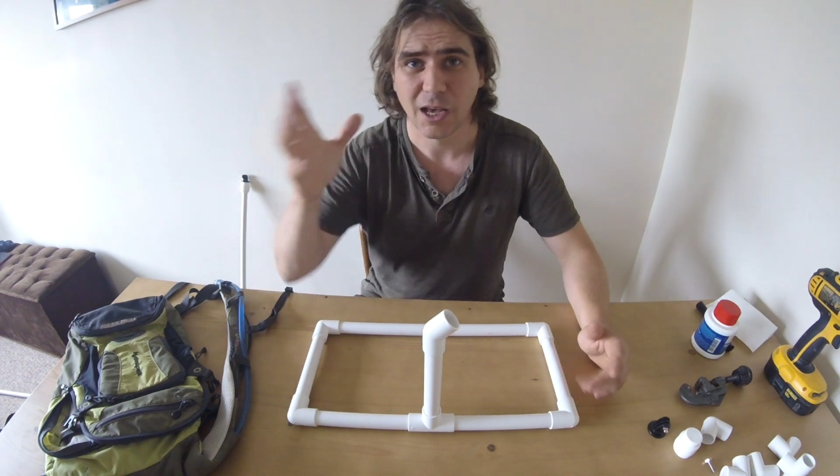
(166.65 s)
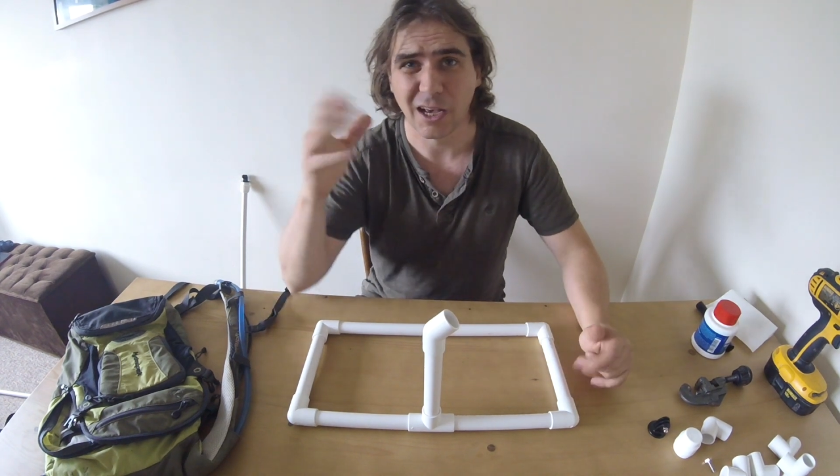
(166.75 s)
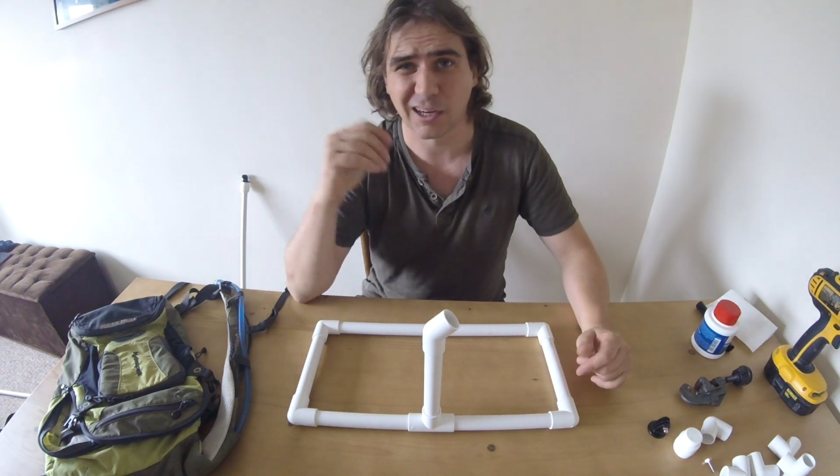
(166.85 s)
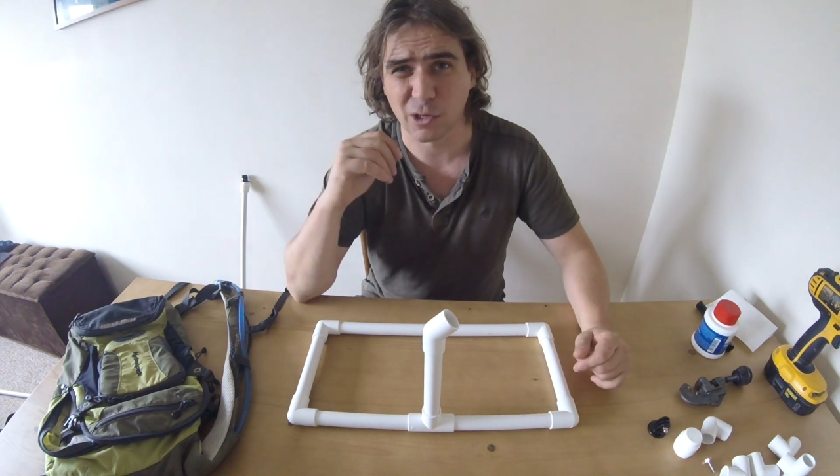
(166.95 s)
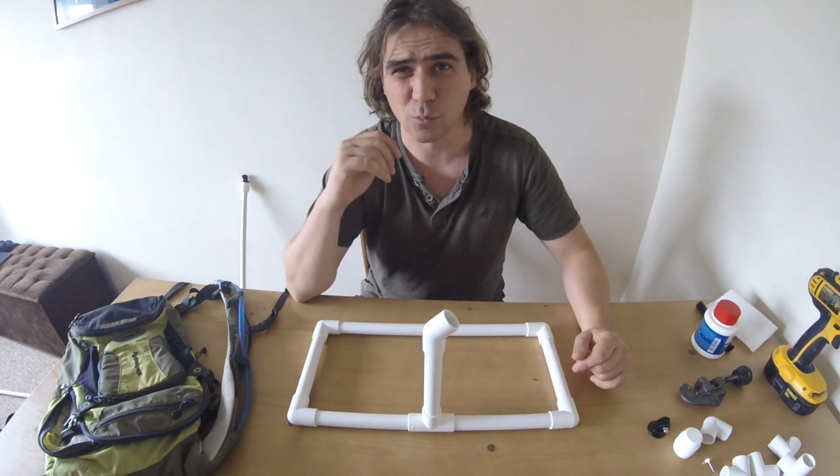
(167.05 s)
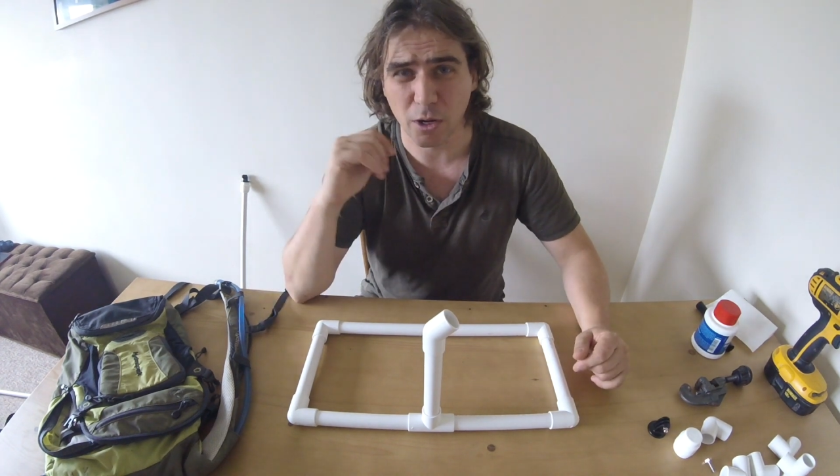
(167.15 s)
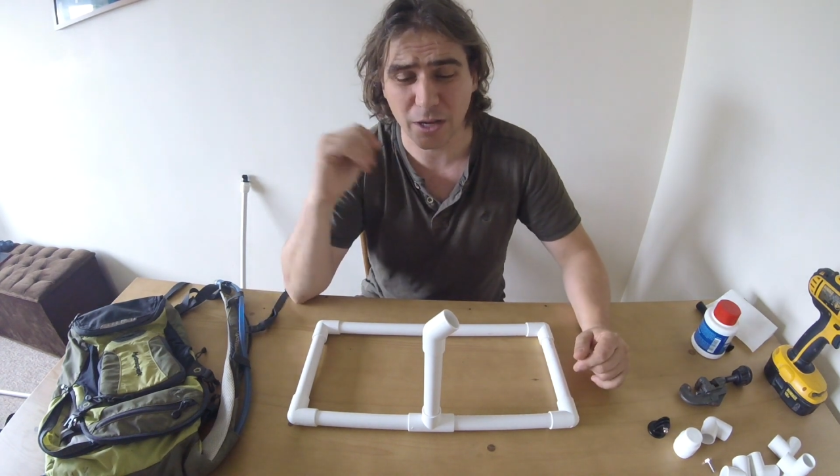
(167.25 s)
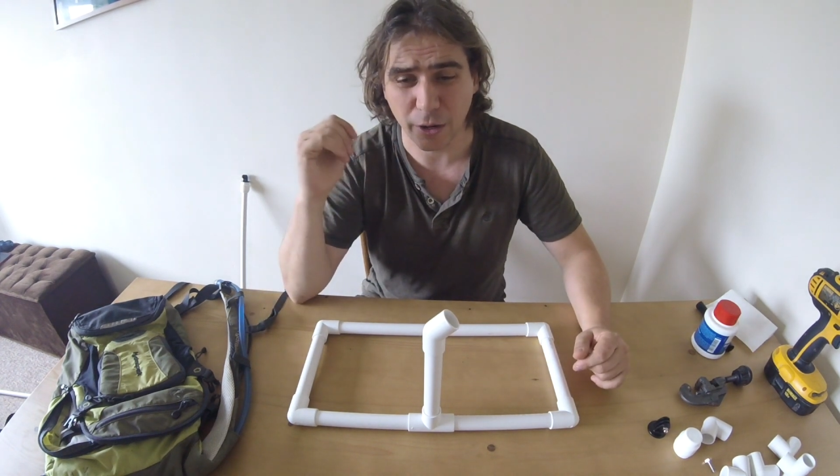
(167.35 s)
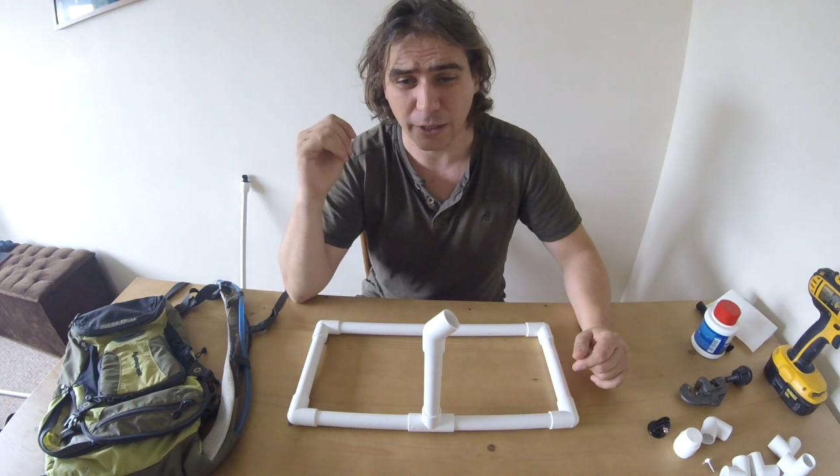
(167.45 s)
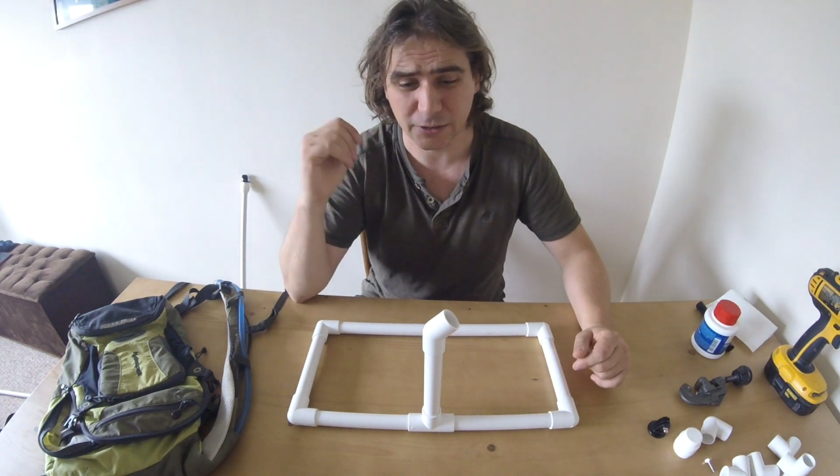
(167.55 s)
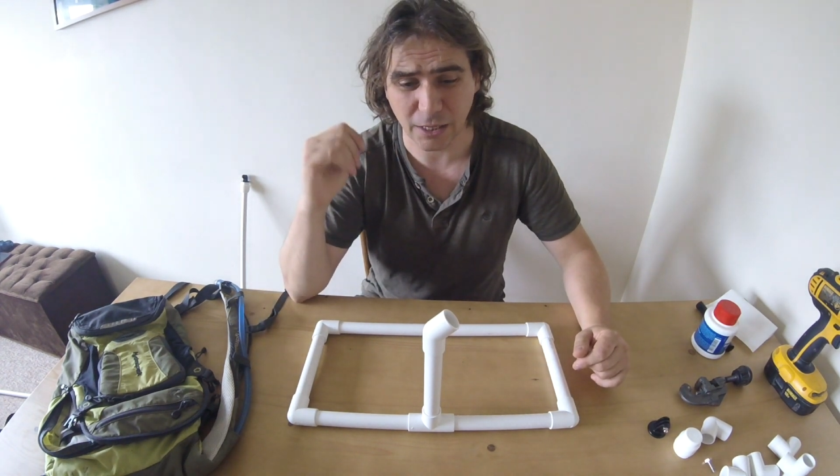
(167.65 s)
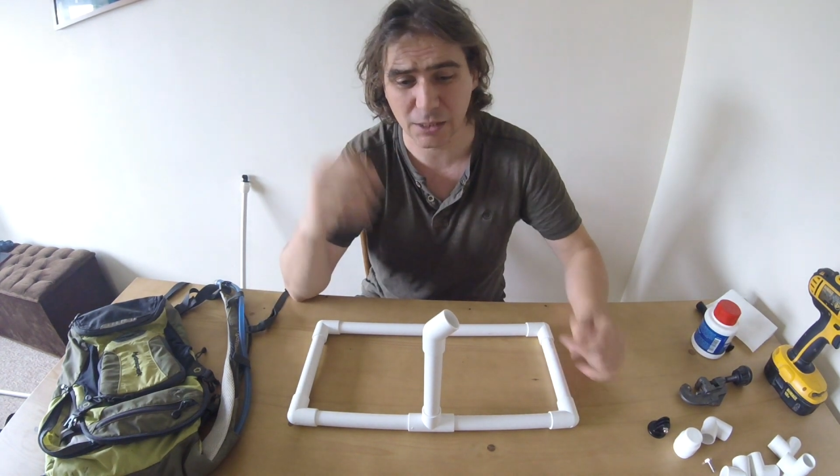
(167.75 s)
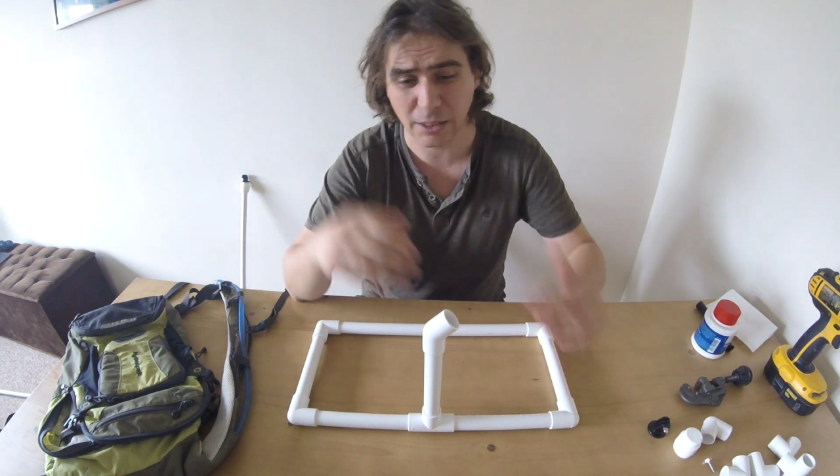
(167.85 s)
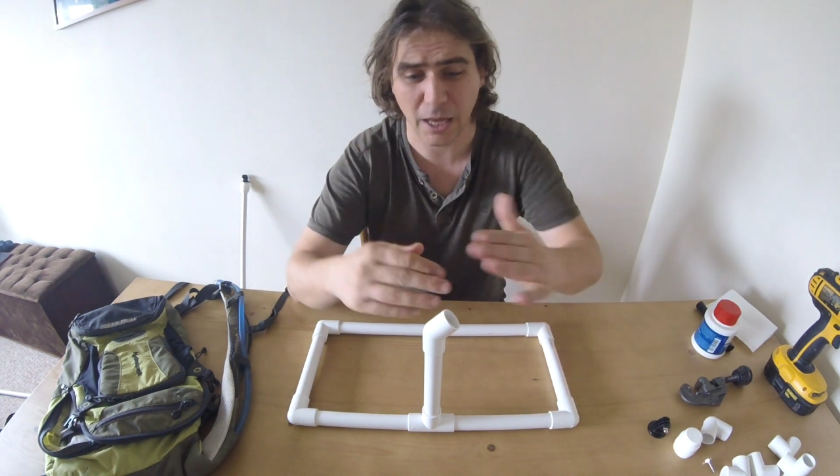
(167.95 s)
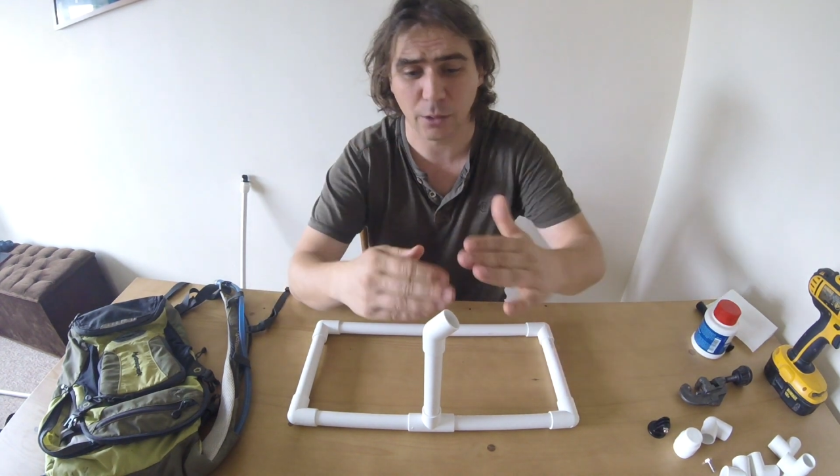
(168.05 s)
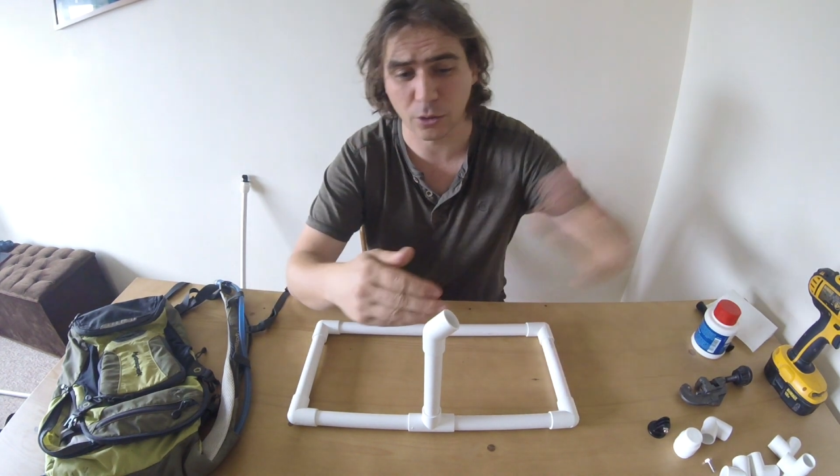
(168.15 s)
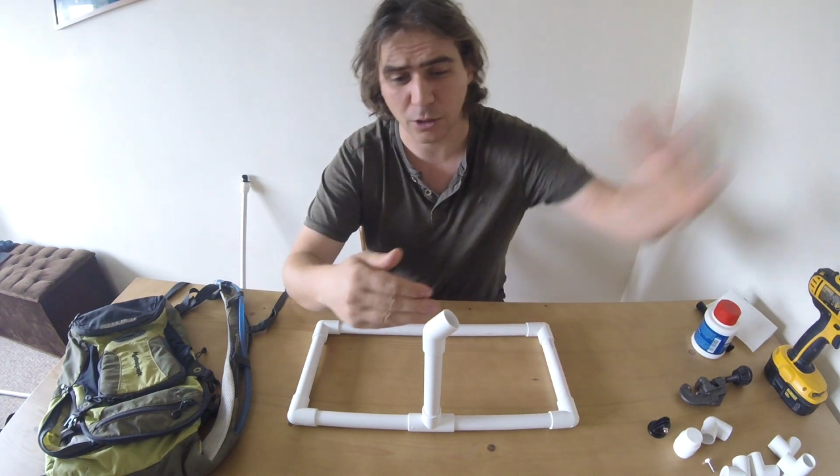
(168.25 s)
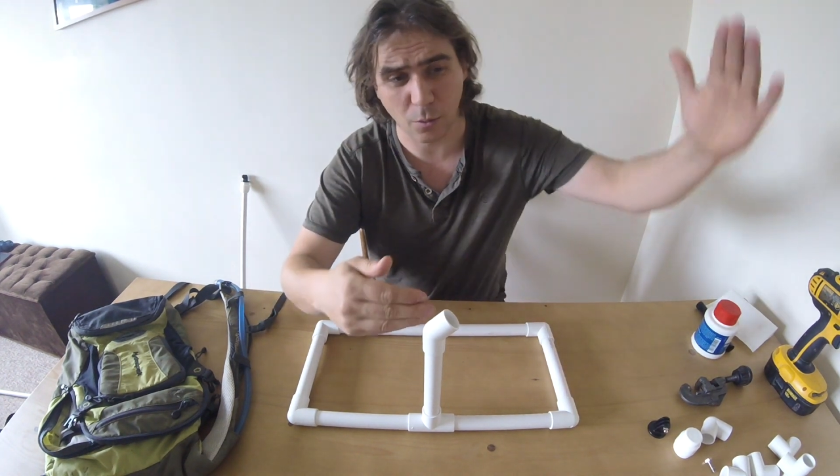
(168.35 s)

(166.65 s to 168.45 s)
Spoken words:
and I can work out exactly how long